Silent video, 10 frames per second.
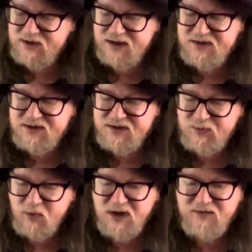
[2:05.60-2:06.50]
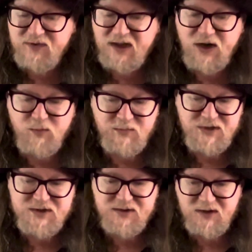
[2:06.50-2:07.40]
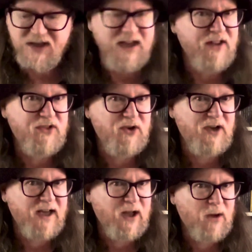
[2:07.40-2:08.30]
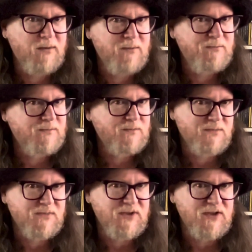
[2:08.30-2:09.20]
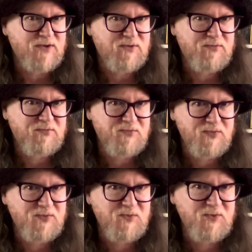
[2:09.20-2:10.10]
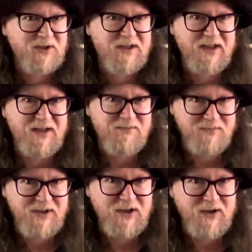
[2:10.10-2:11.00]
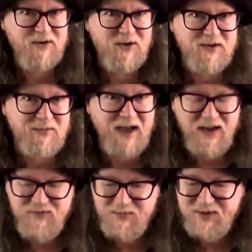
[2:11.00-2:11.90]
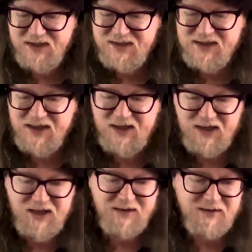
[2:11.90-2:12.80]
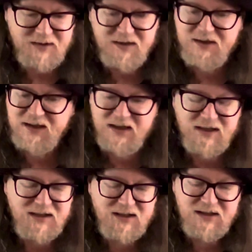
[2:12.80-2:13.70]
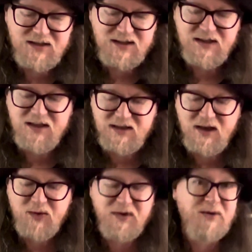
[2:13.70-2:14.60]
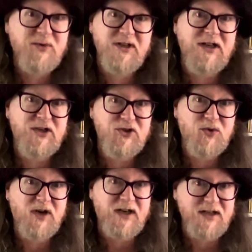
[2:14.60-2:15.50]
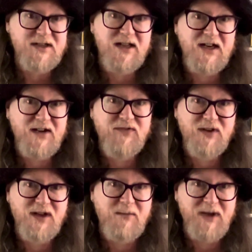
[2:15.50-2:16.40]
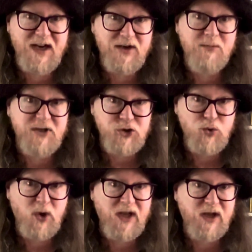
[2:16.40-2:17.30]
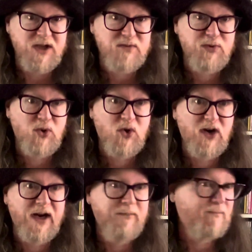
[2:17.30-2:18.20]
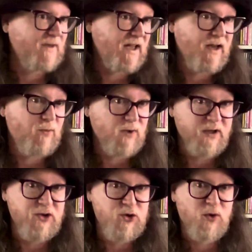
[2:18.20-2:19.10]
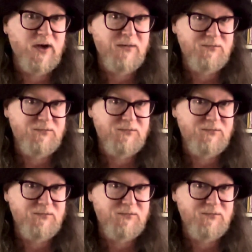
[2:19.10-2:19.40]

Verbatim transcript: It's, it's a wonderful album. It's like their third album. It's really, you know, got some heavy bits in it, and uh, I really, really enjoy it. They're definitely a band I'm enjoying exploring and will enjoy